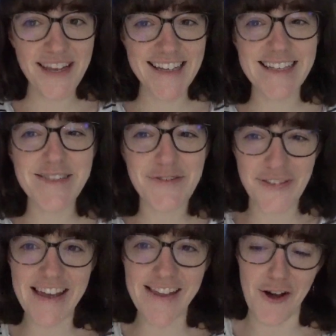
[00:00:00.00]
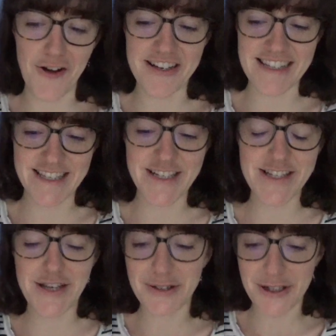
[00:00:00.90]
it doesn't feel long because it's
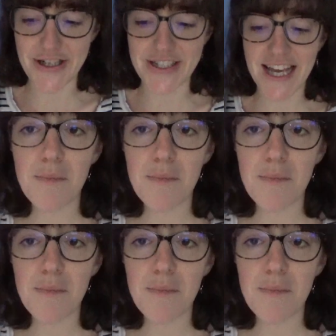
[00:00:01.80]
just so good.